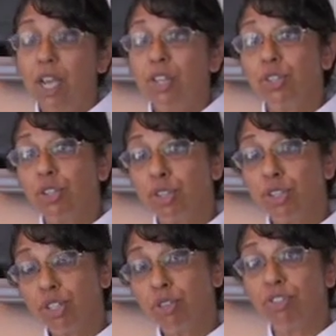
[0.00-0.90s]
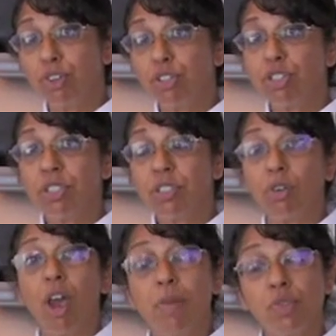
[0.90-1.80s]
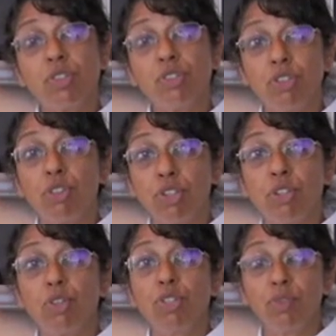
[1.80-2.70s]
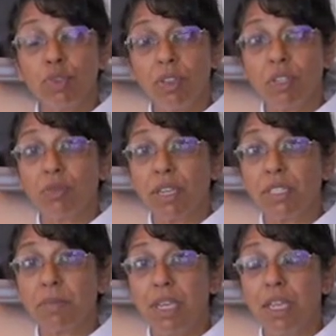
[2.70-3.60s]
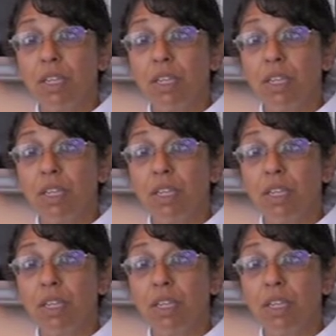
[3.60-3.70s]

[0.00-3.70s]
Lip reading: So there's two versions or options you can use for this recipe.